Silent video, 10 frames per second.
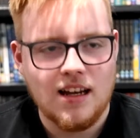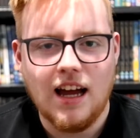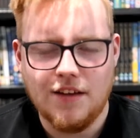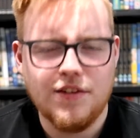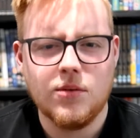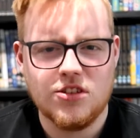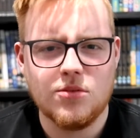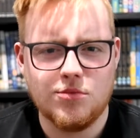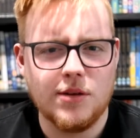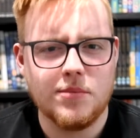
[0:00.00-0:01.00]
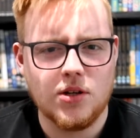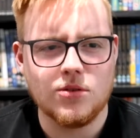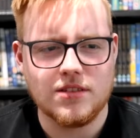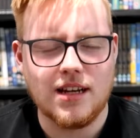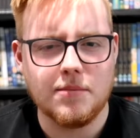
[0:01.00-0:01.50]
I think we should bring
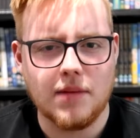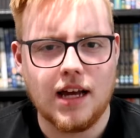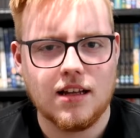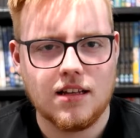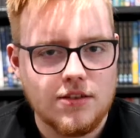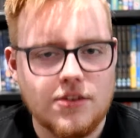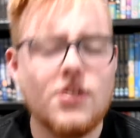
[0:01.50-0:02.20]
Poontang back.